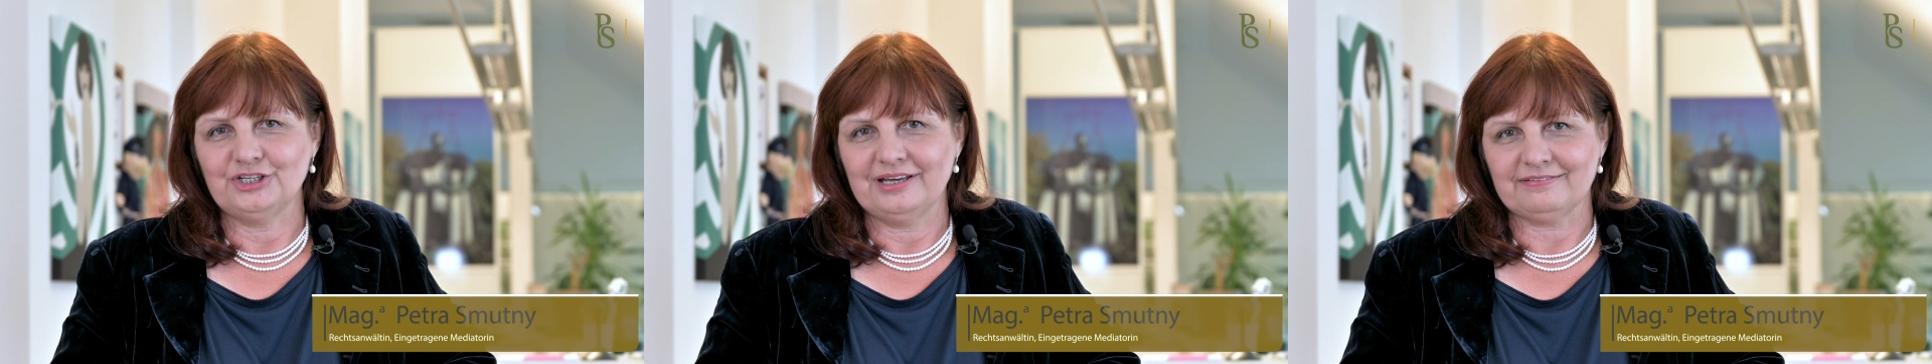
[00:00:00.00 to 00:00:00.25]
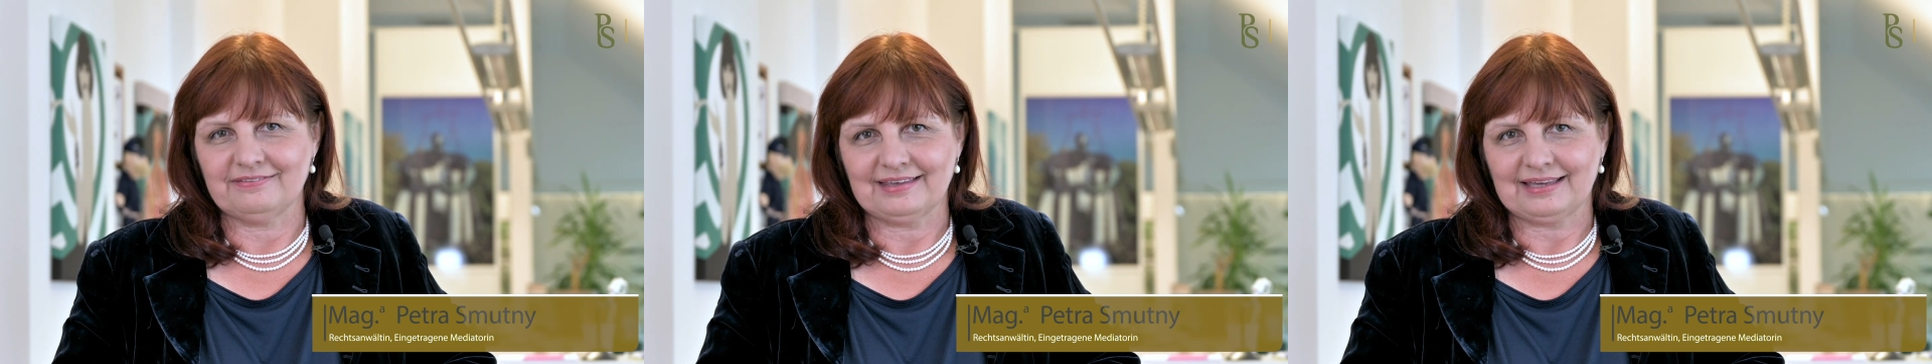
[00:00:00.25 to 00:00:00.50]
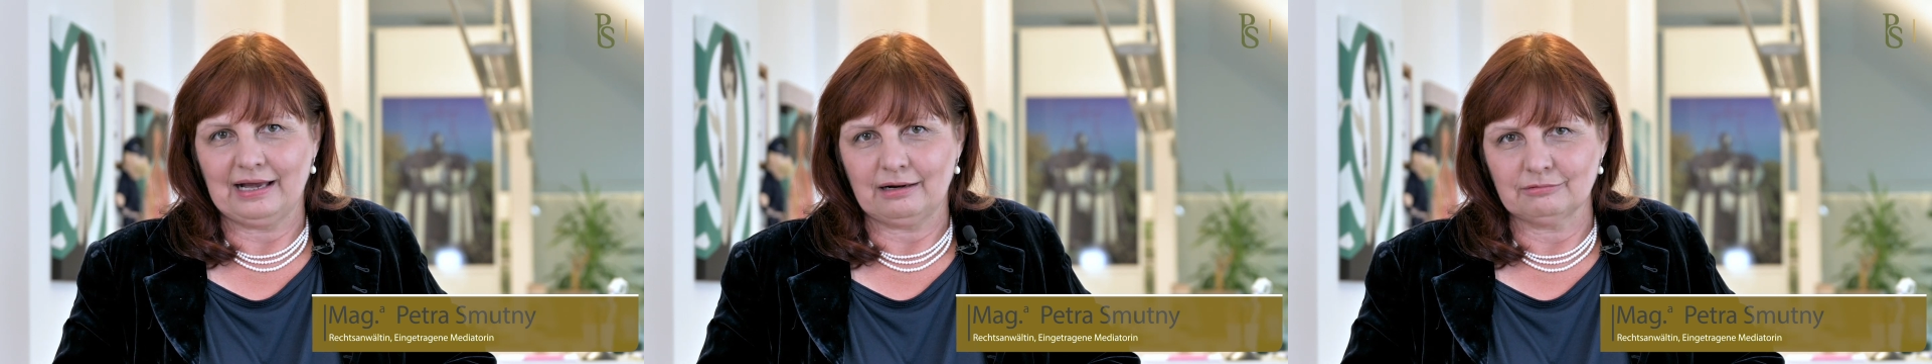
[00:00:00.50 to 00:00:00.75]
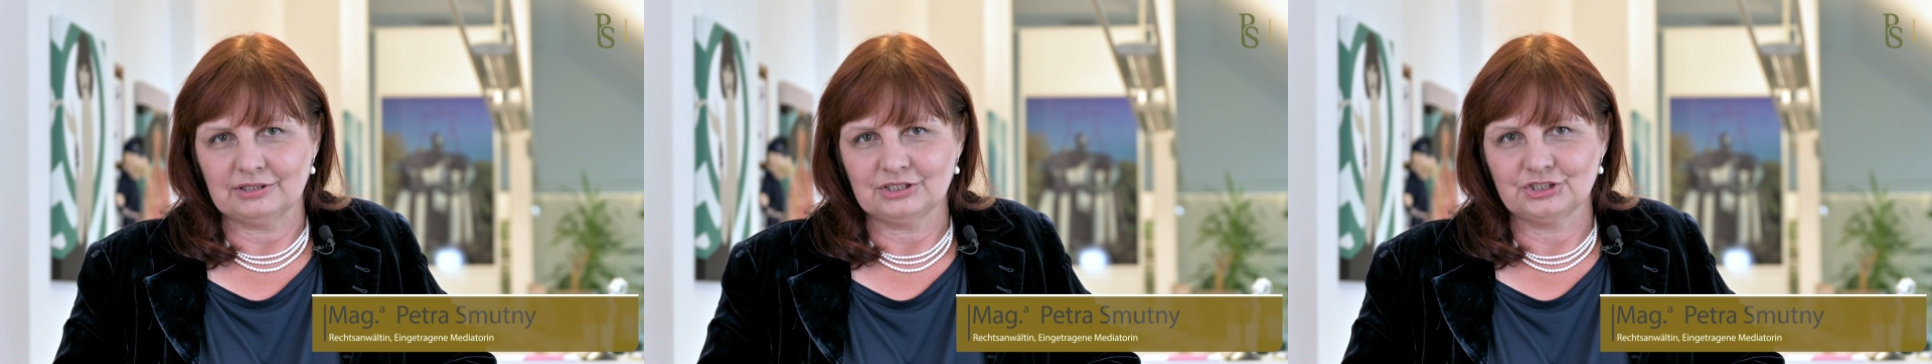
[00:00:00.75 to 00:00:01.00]
she has the
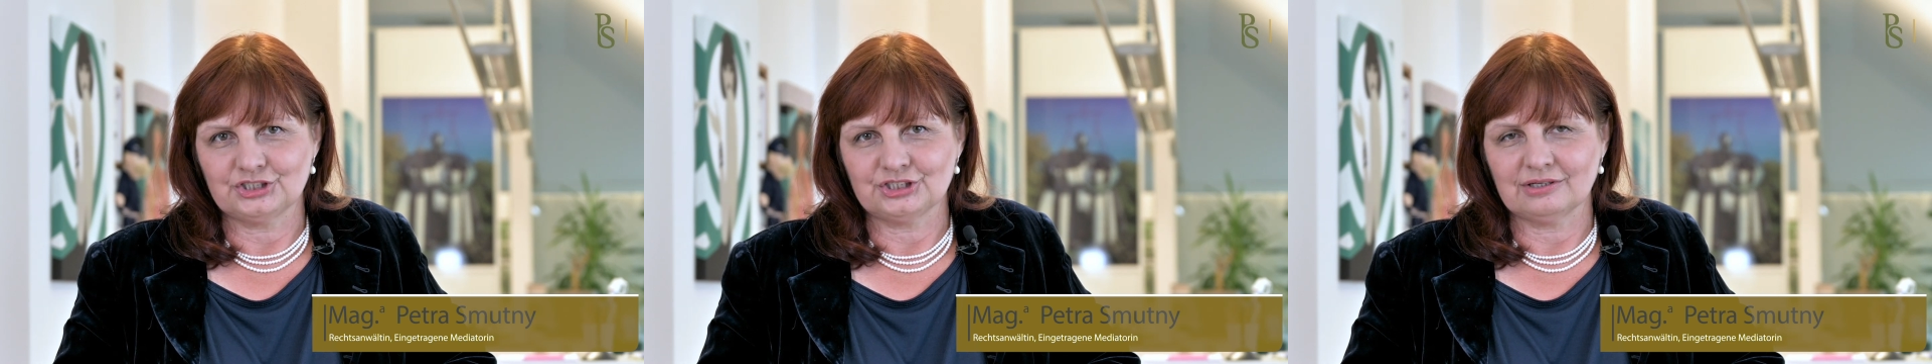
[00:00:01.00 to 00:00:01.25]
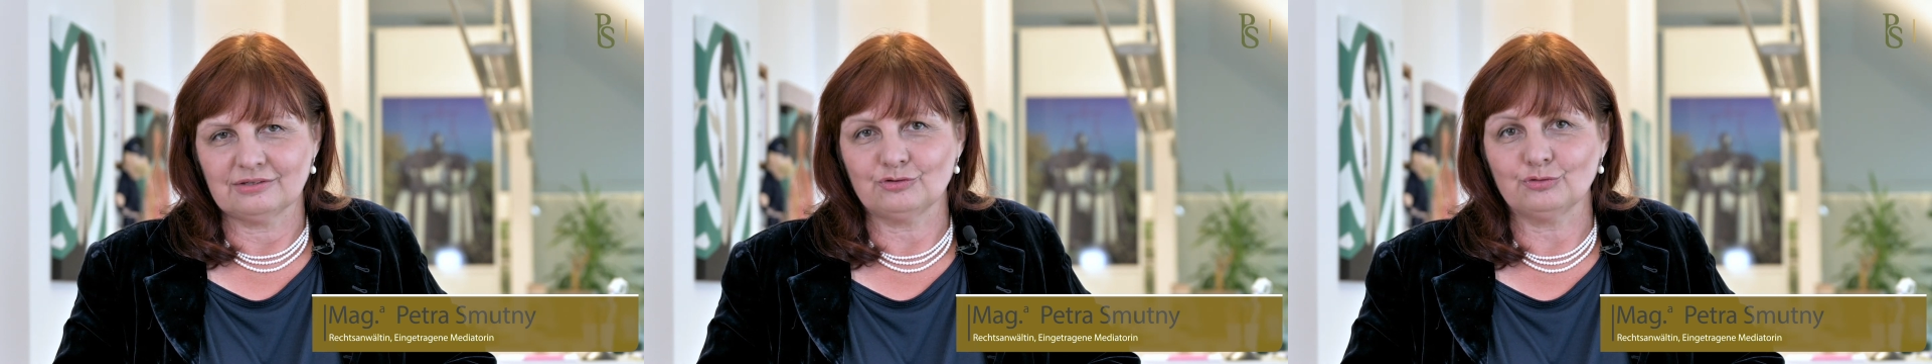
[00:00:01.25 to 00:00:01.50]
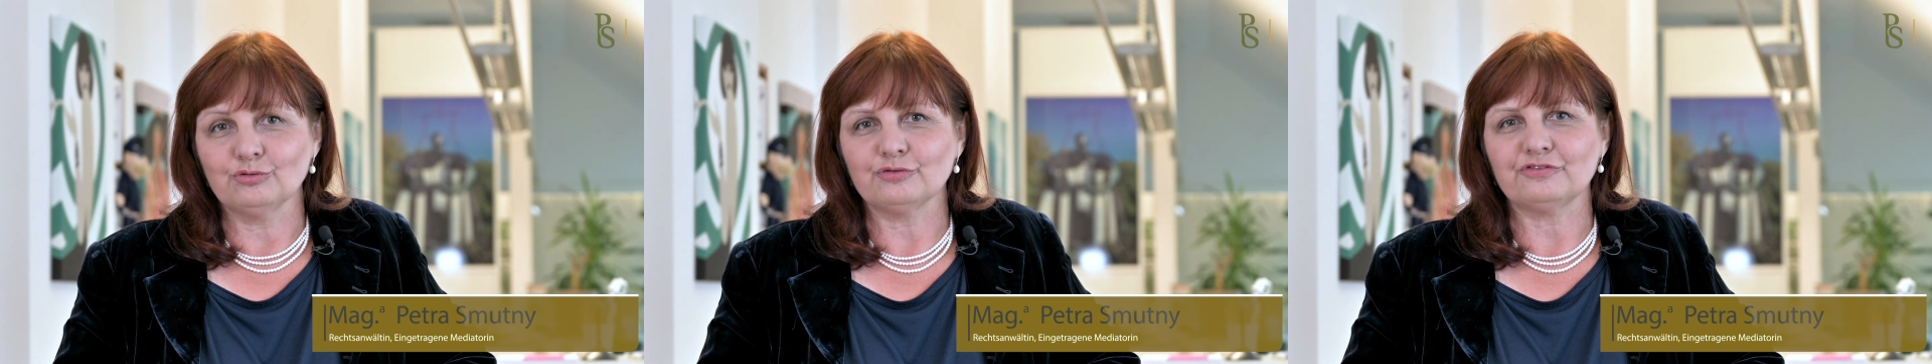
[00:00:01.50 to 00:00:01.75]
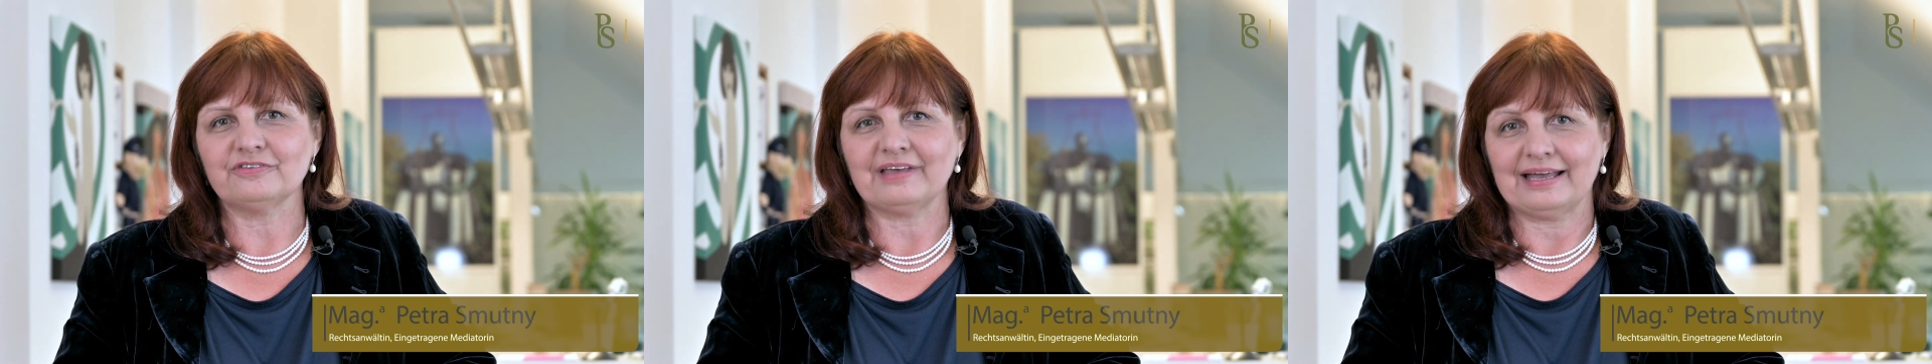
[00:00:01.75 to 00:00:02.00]
courage to
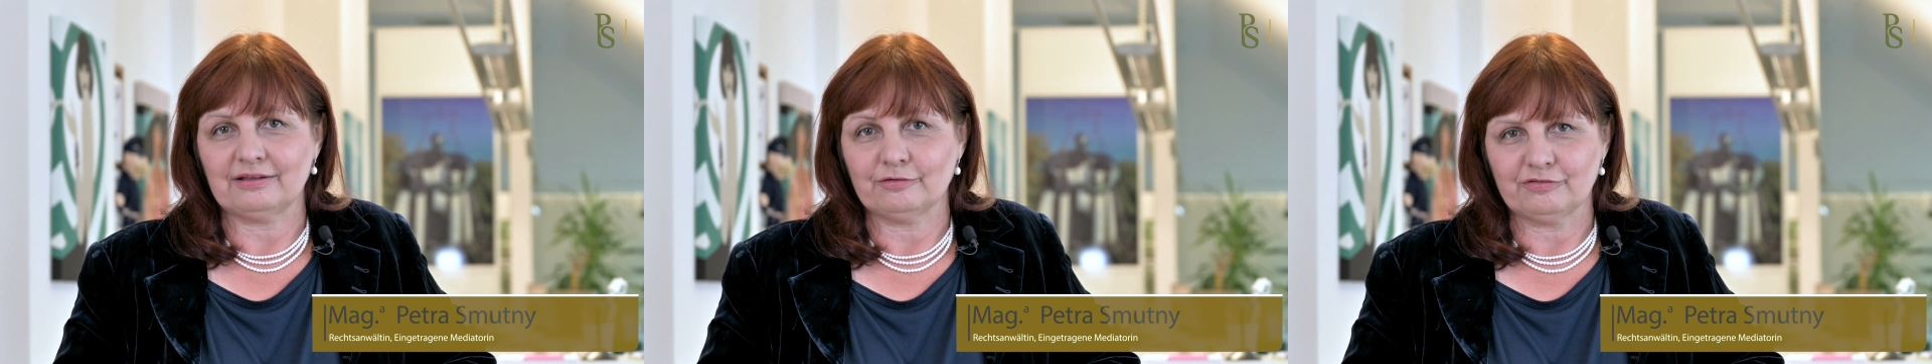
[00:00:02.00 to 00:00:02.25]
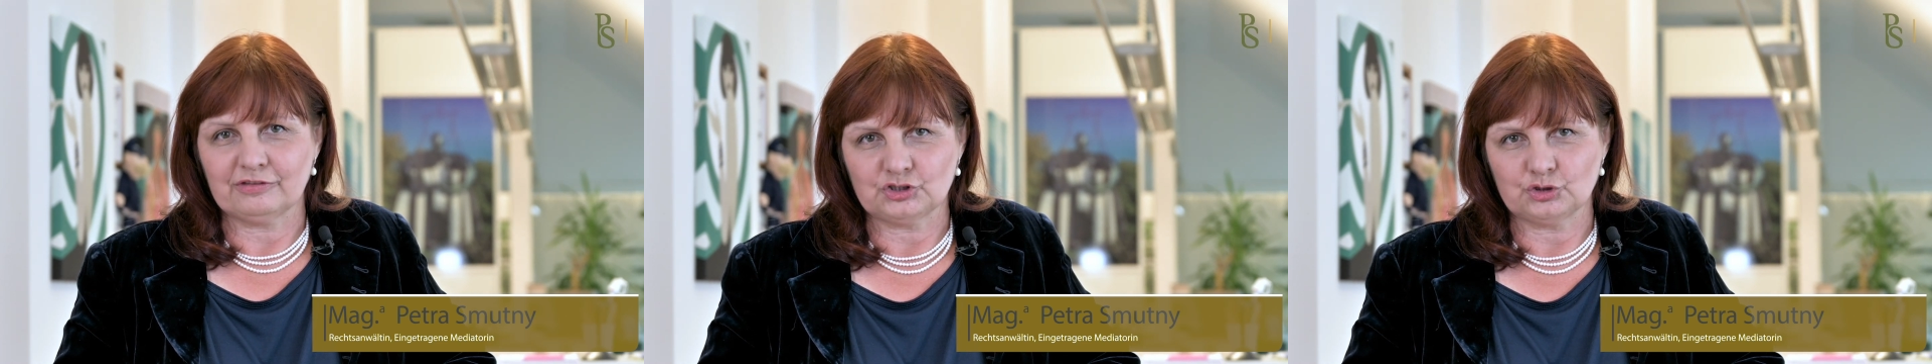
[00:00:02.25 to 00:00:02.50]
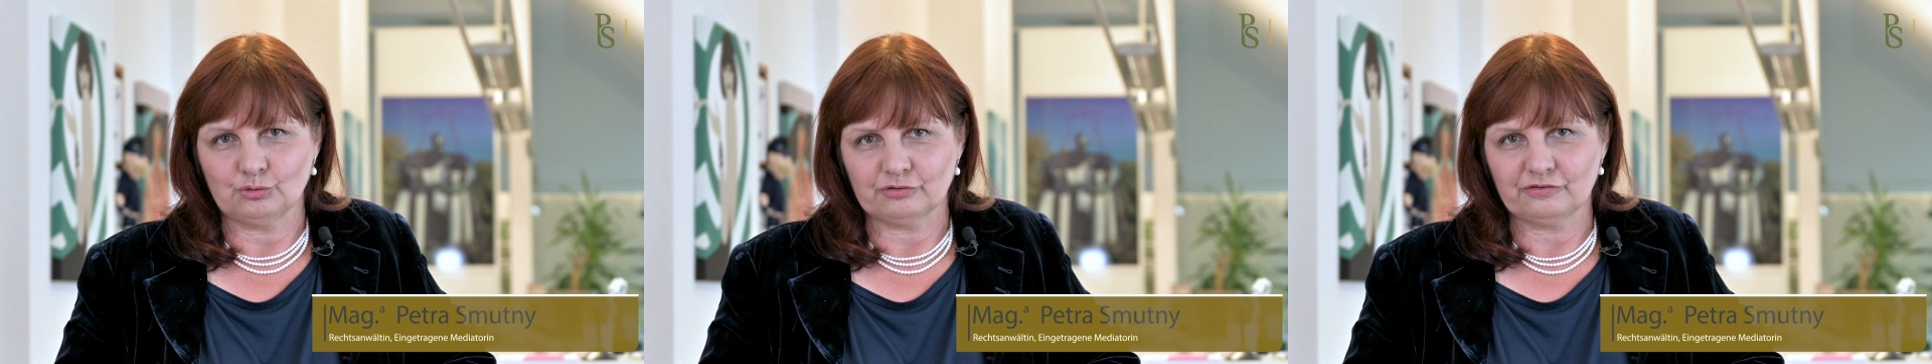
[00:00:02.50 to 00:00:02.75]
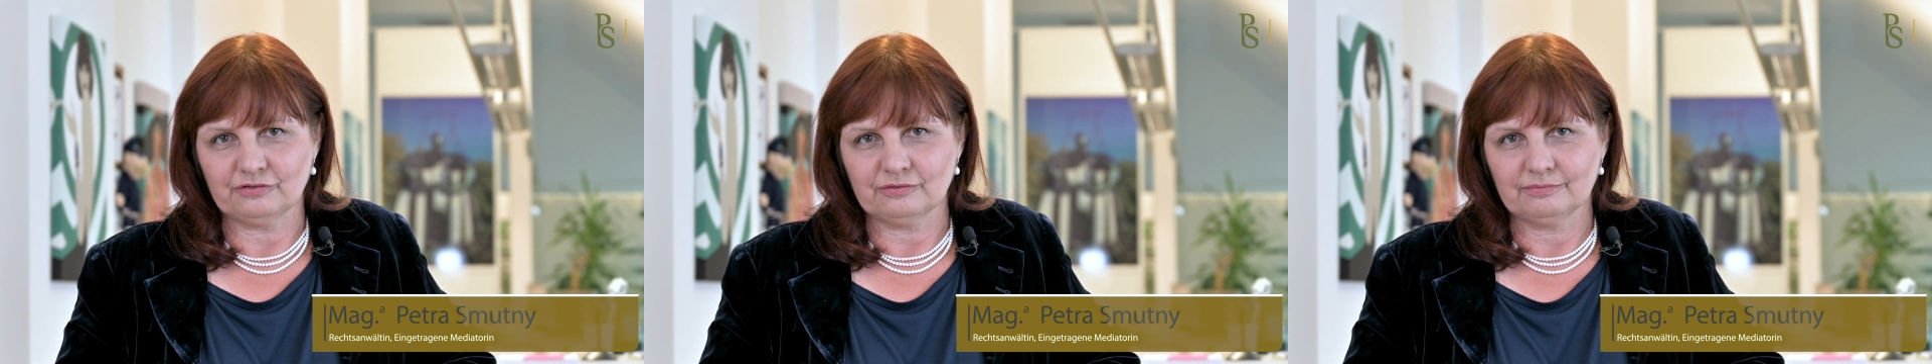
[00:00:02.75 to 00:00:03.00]
lose sight of the
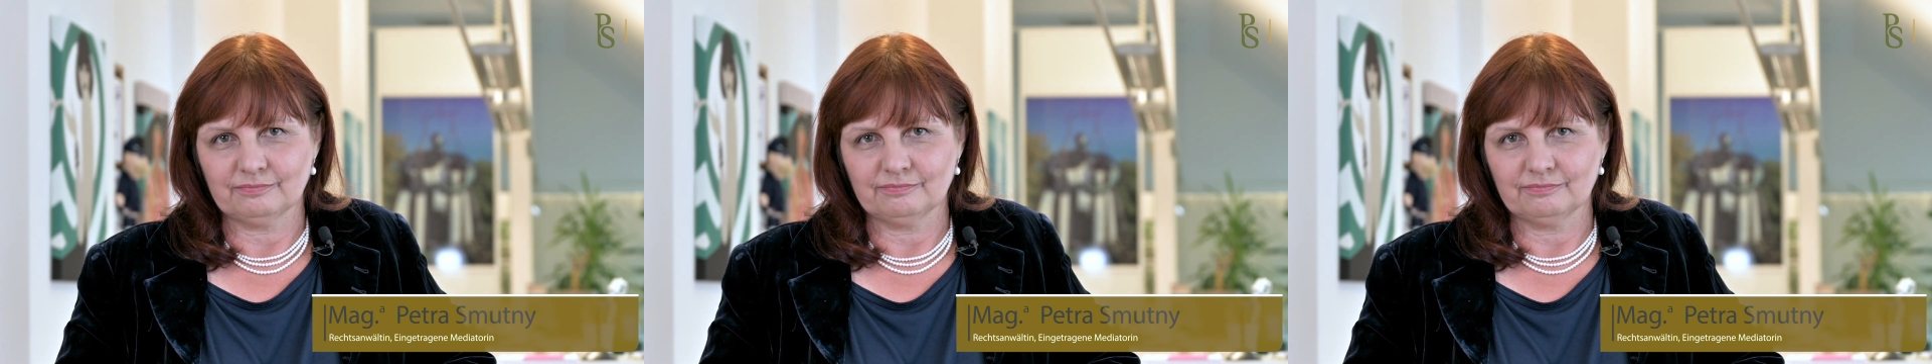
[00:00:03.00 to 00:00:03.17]
shores.